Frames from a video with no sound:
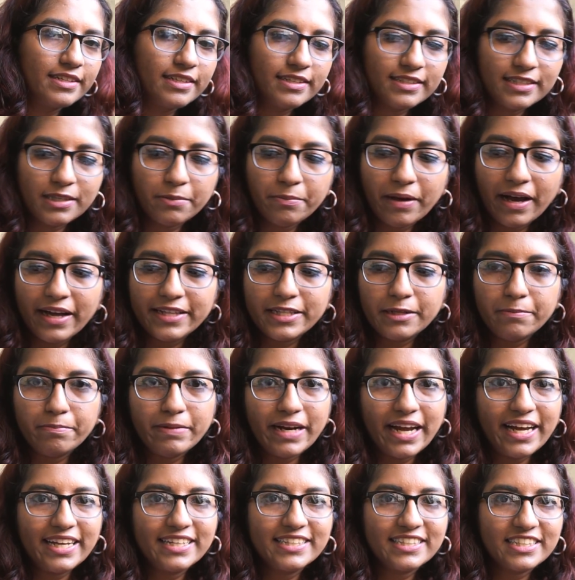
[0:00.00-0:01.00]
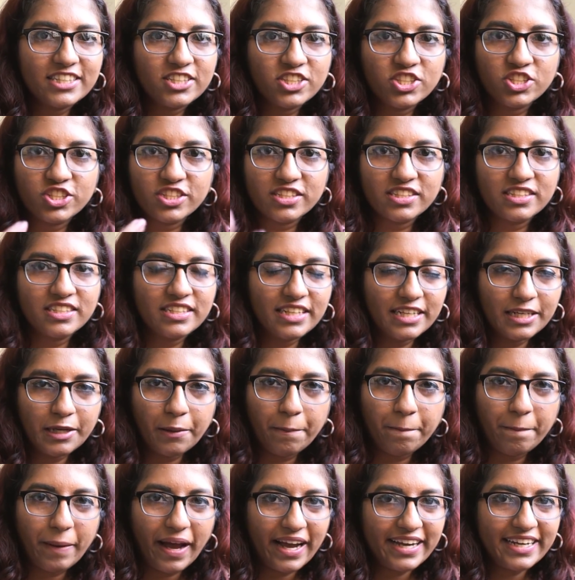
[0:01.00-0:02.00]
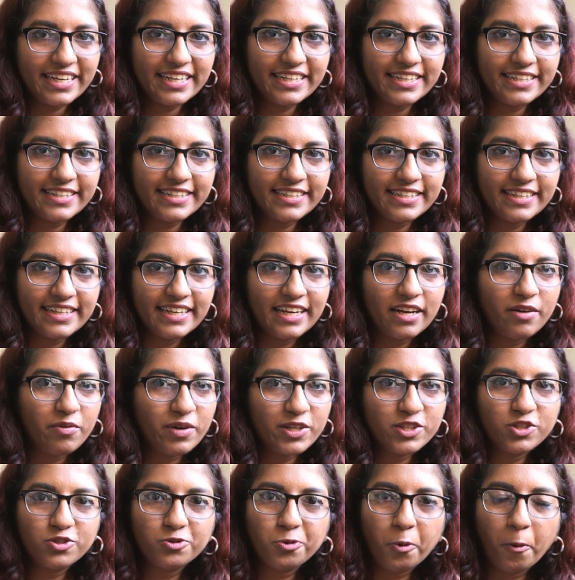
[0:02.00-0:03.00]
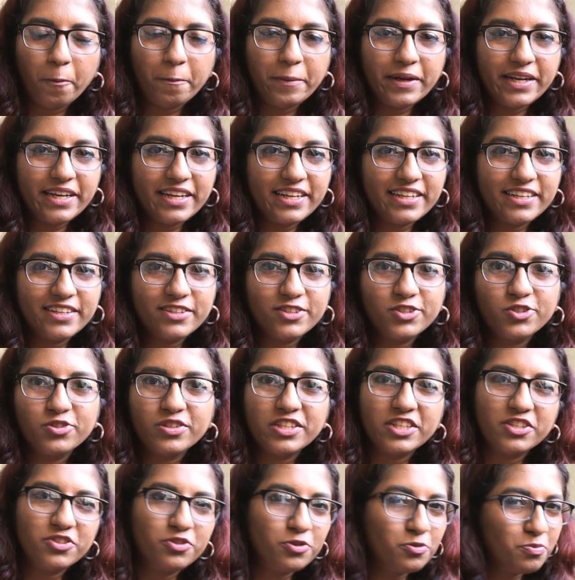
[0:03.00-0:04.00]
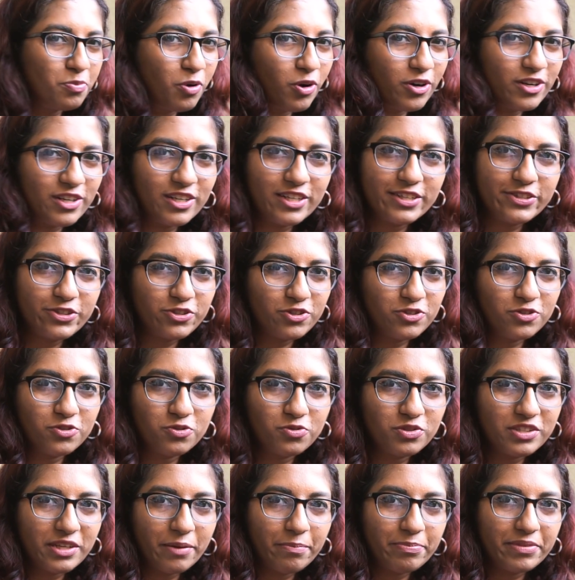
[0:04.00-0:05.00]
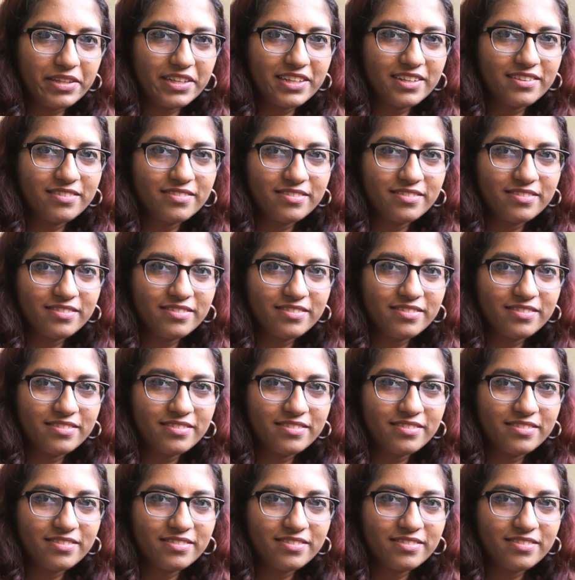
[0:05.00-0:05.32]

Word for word: Some other brands, it's just in a packet. Once you open it, you need to bottle it or do something.